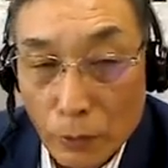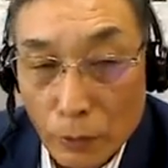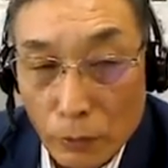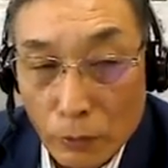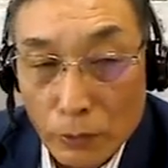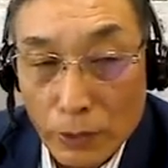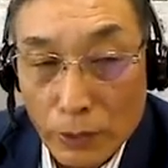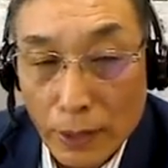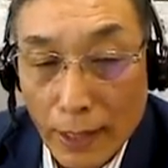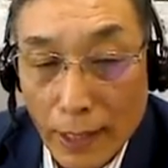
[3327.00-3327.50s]

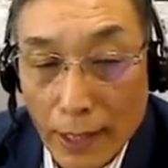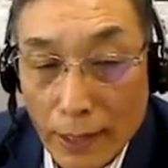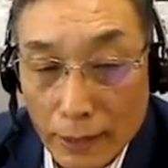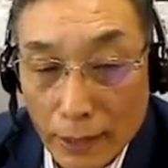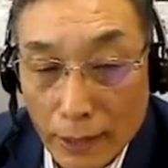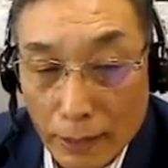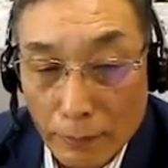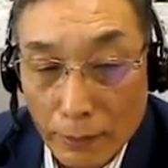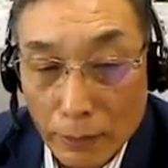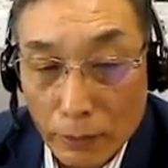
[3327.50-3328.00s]
morning
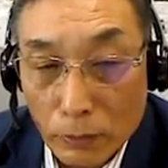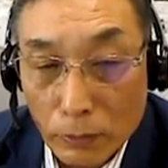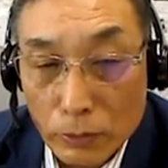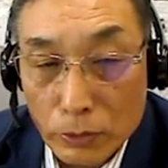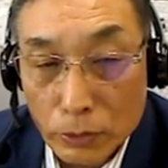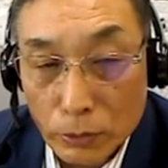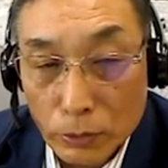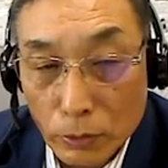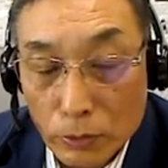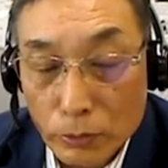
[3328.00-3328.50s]
meeting,
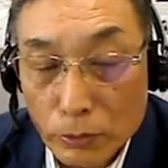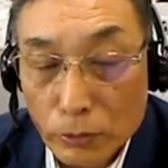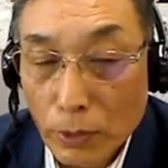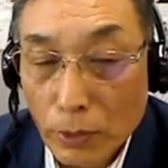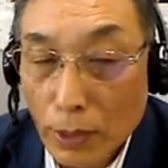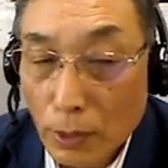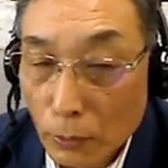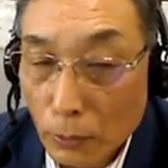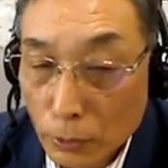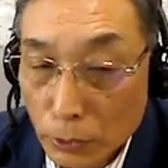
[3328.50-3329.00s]
and then
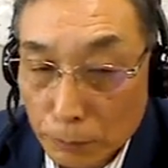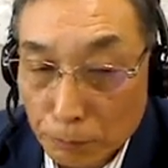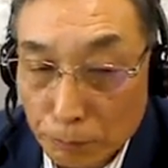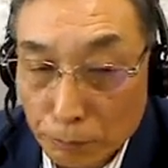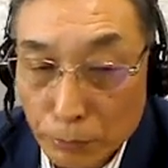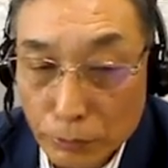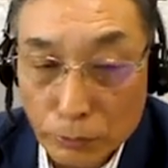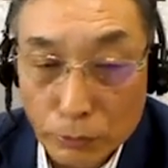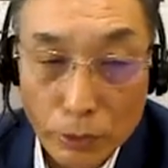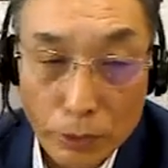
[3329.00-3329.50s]

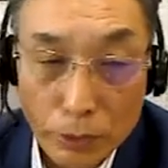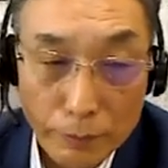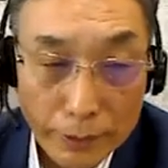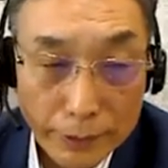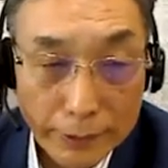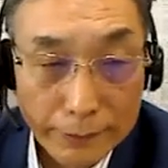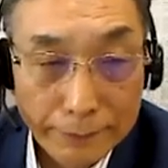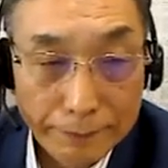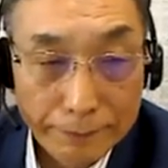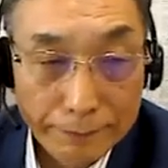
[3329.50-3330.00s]
farewell
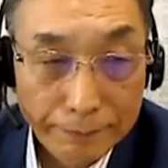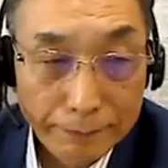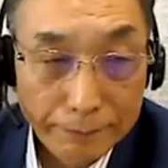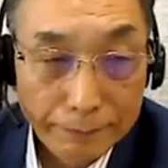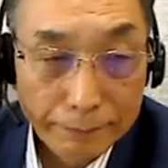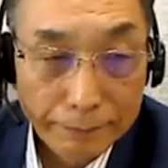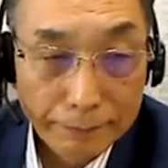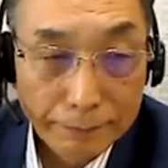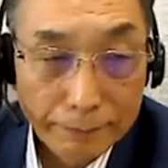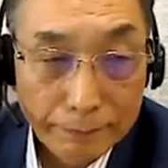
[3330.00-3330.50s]
meeting.
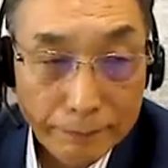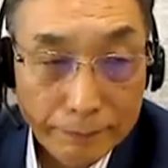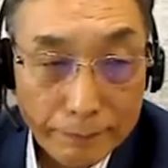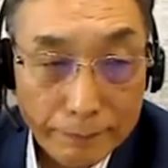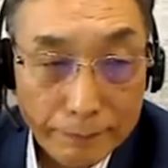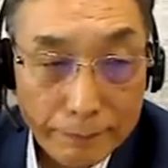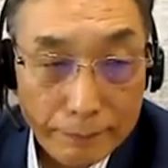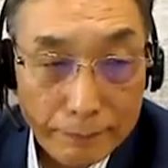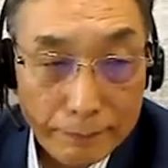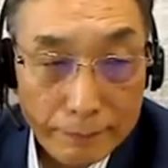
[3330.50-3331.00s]

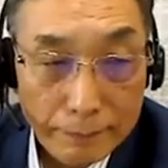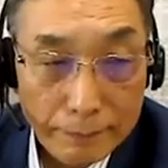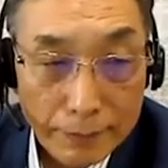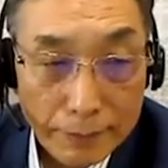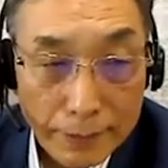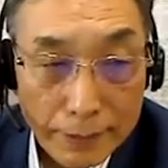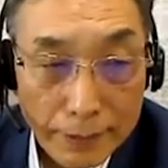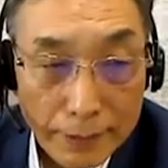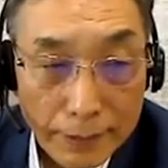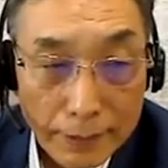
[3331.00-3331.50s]
And
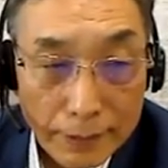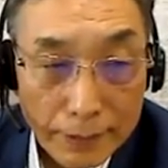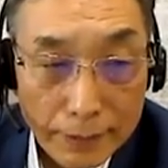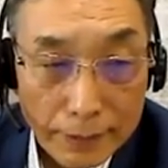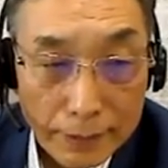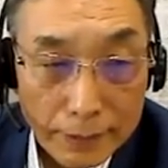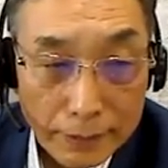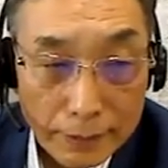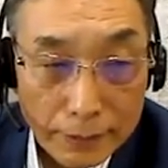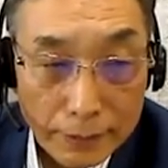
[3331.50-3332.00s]
we also
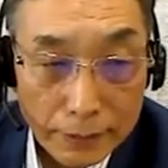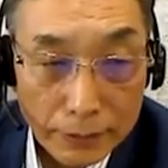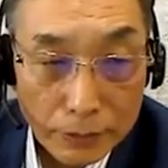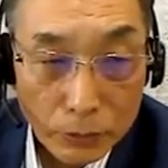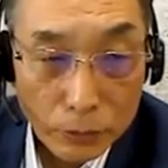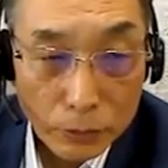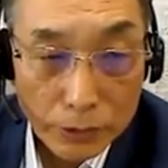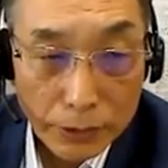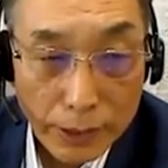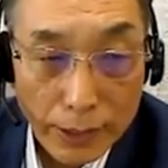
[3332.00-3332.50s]
have a
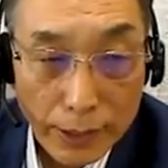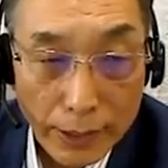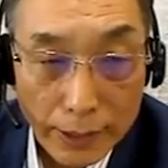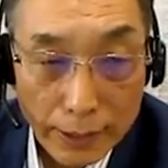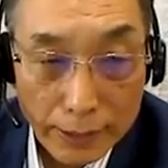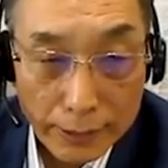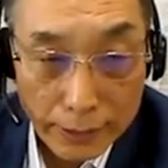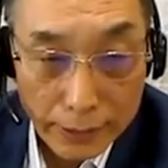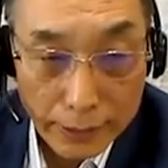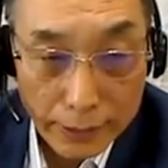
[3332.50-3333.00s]
break in
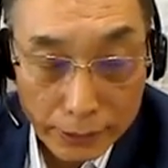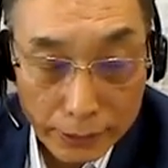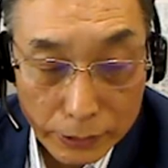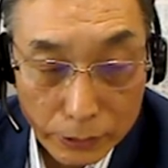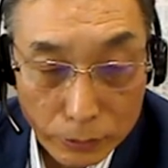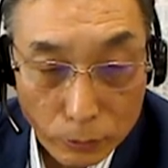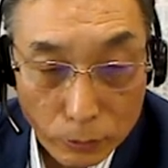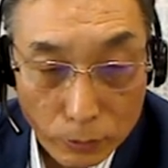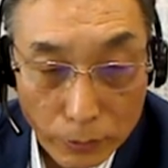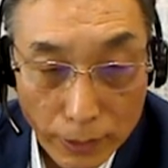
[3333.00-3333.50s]
Japan,
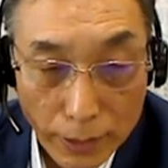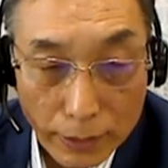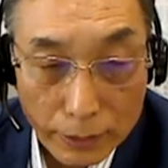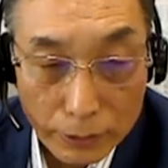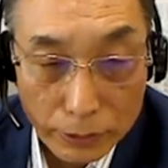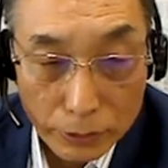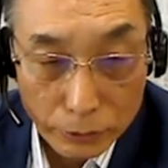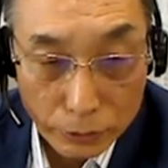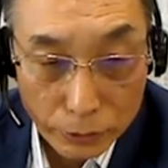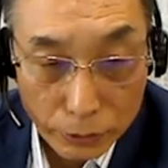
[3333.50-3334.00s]
which is
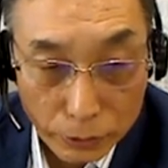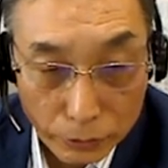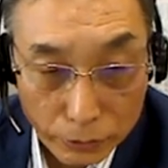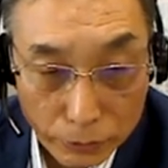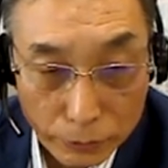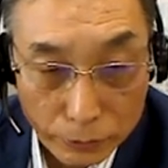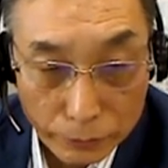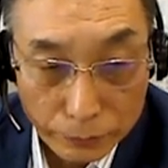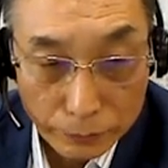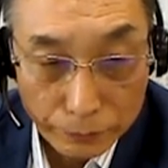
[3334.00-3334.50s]
about
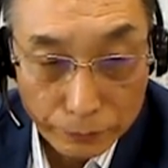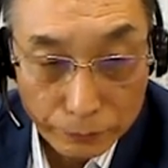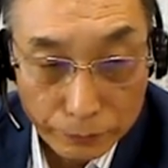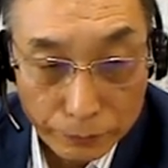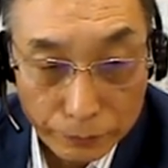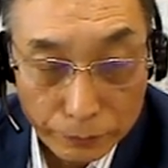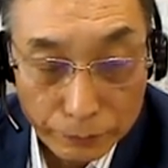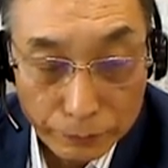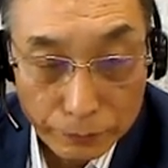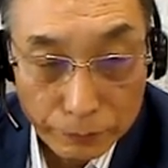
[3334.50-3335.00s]
45
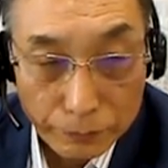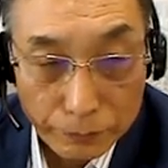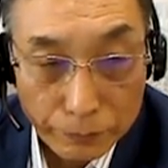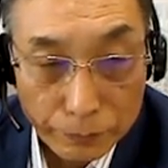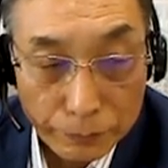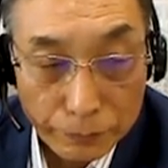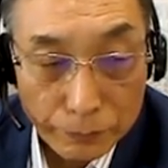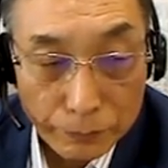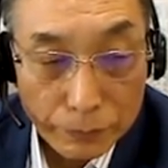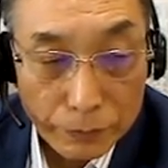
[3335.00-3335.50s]
to
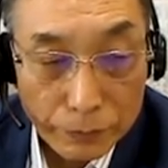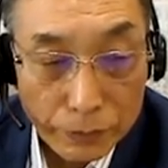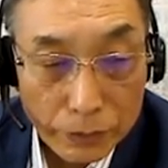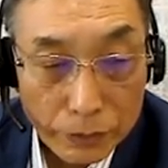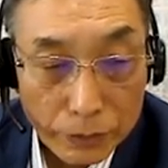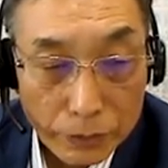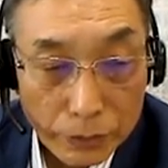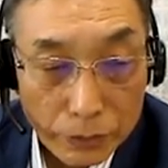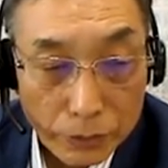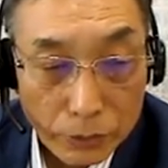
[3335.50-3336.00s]
50
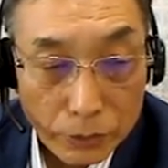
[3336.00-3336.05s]
minutes.